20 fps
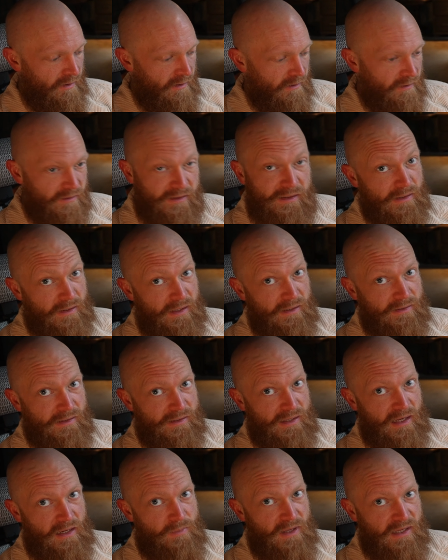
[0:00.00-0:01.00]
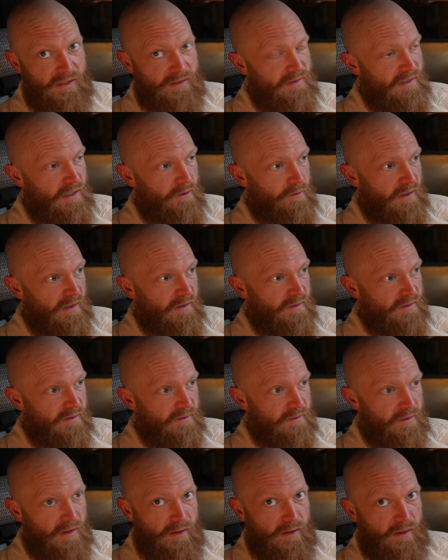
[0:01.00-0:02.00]
so this is going to be a series.
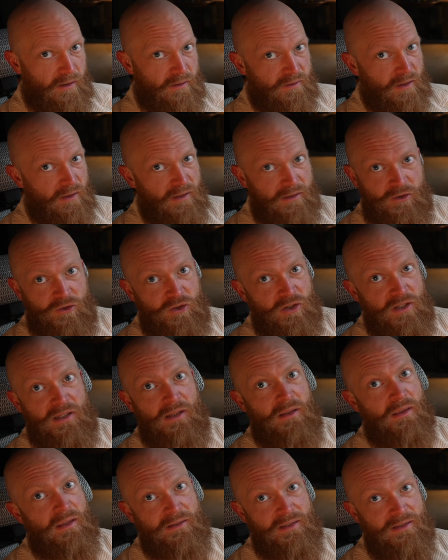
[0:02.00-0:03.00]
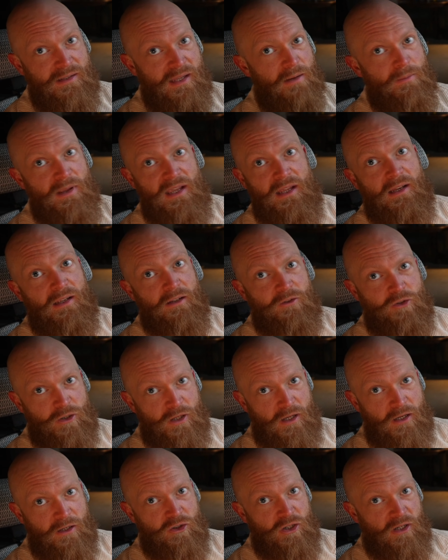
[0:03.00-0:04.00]
So this is going to be an
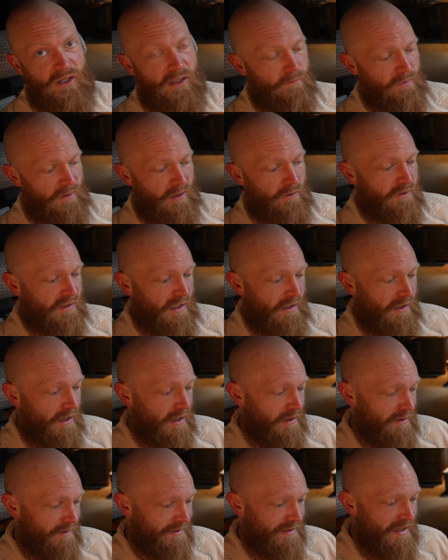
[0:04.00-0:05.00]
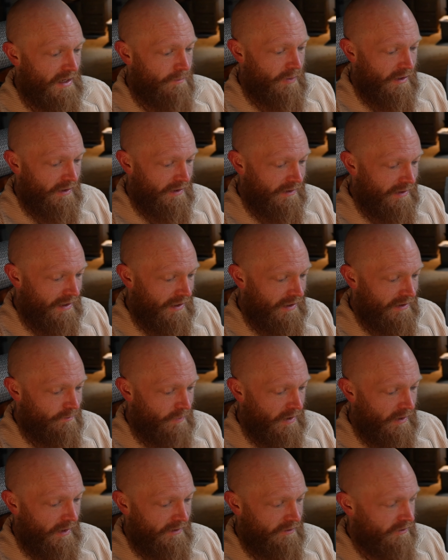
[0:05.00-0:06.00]
introduction. I was going to kind of skip into things,
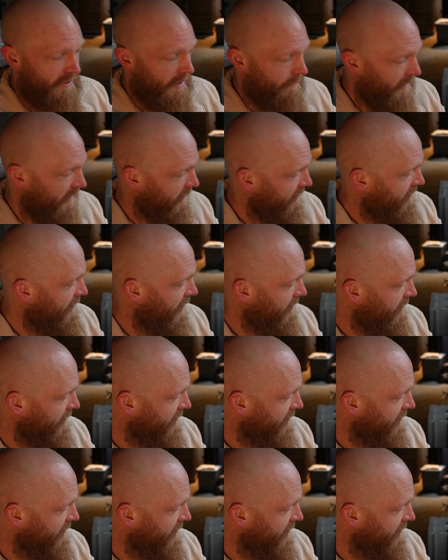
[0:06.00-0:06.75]
but I'm going to set the